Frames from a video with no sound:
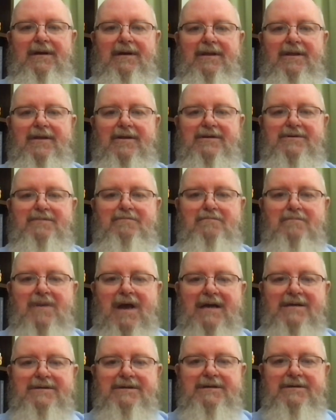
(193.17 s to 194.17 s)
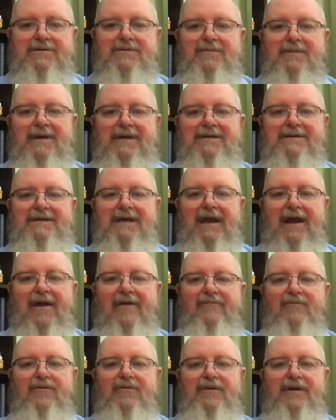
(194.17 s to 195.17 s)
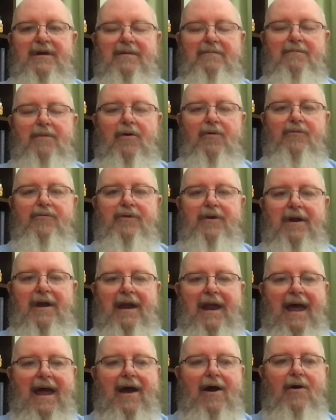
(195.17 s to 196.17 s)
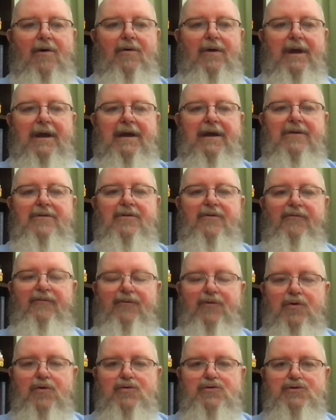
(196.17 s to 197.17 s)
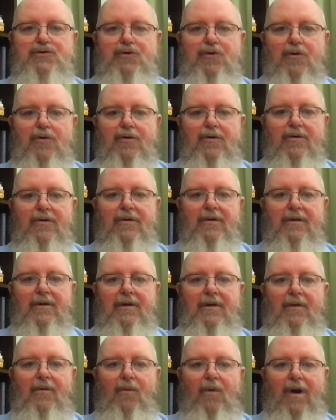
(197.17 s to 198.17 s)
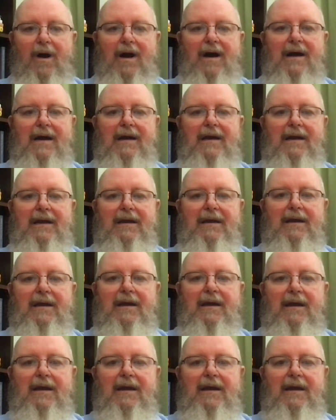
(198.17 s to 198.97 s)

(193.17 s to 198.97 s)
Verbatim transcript: This message means everything both now and in the future. Why?